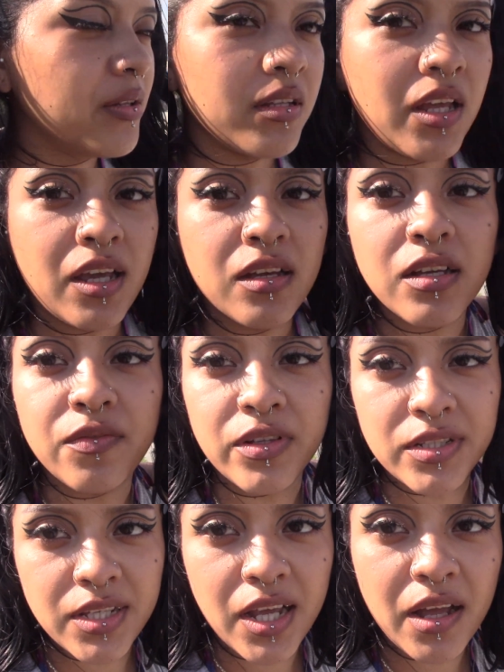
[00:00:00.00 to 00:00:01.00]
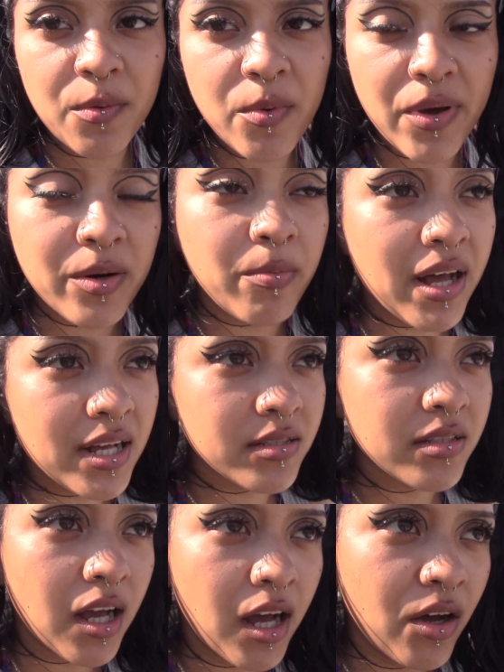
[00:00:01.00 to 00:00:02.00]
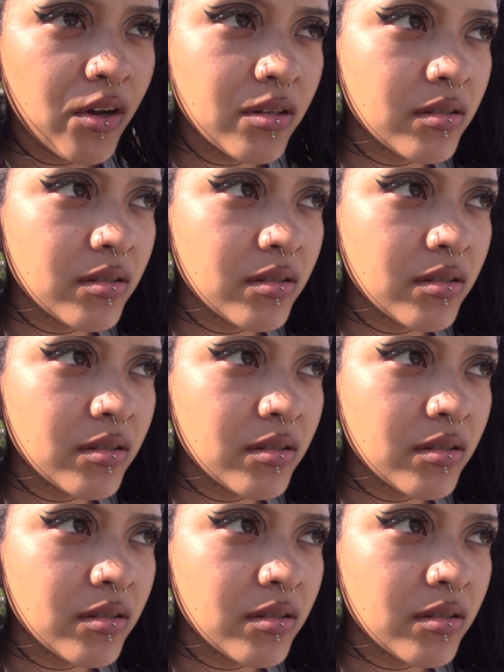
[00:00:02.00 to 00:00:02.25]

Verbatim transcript: Like, it feels like I'm about to pass out.